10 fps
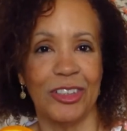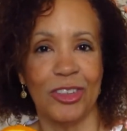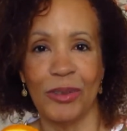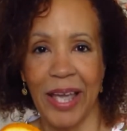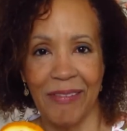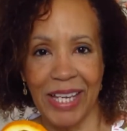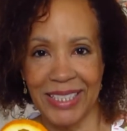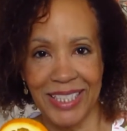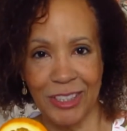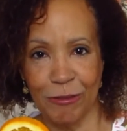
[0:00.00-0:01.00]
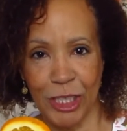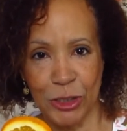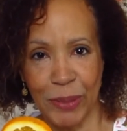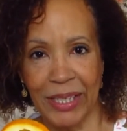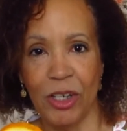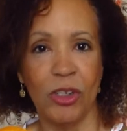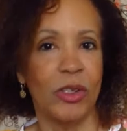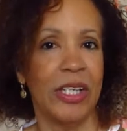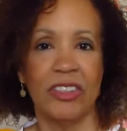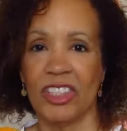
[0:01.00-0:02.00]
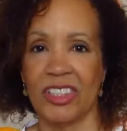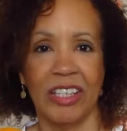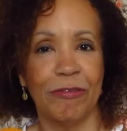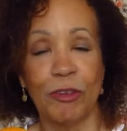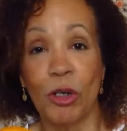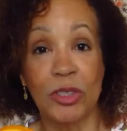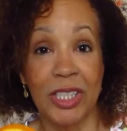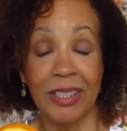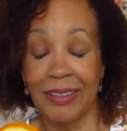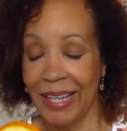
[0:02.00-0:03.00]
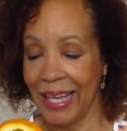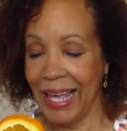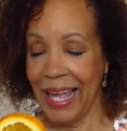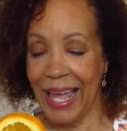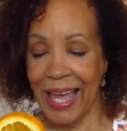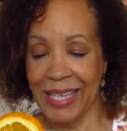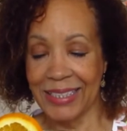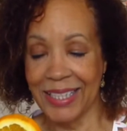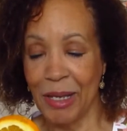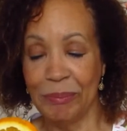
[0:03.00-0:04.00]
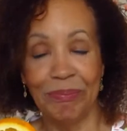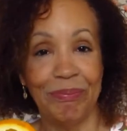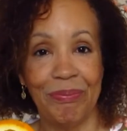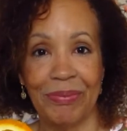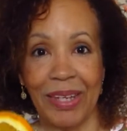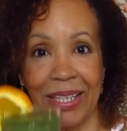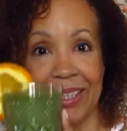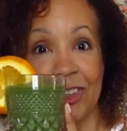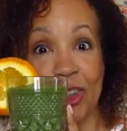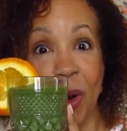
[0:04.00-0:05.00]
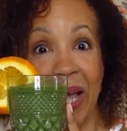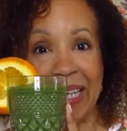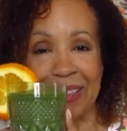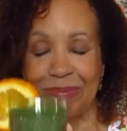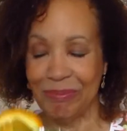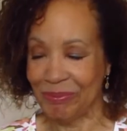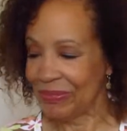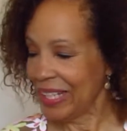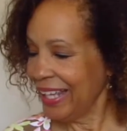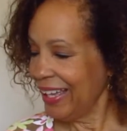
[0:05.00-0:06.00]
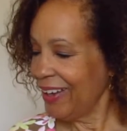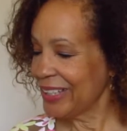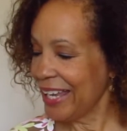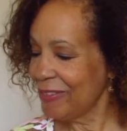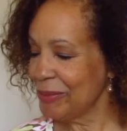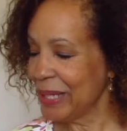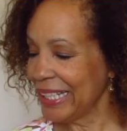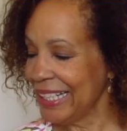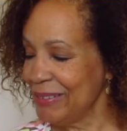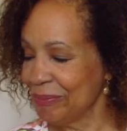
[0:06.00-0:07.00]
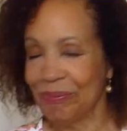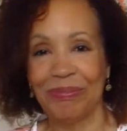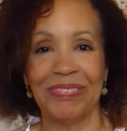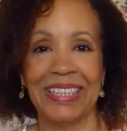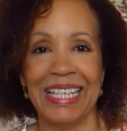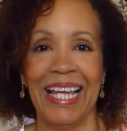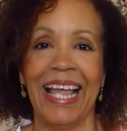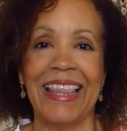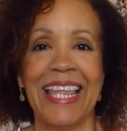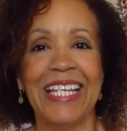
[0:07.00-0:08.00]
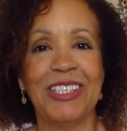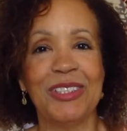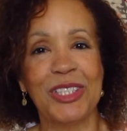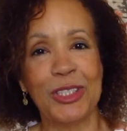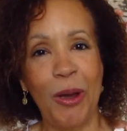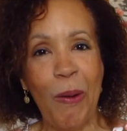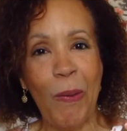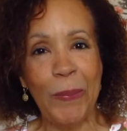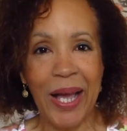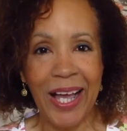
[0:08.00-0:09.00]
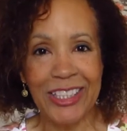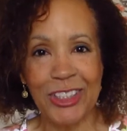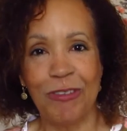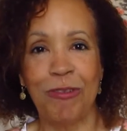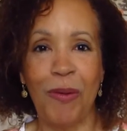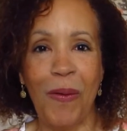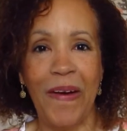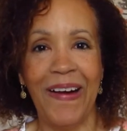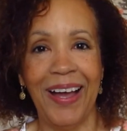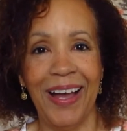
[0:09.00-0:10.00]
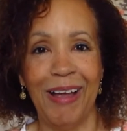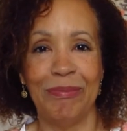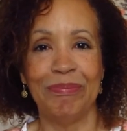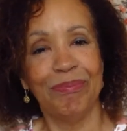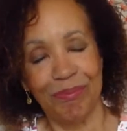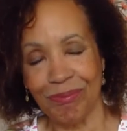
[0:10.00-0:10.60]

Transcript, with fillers: don't have access to fresh mango, just get frozen and um, enjoy. Okay, everybody. Thank you so much for um,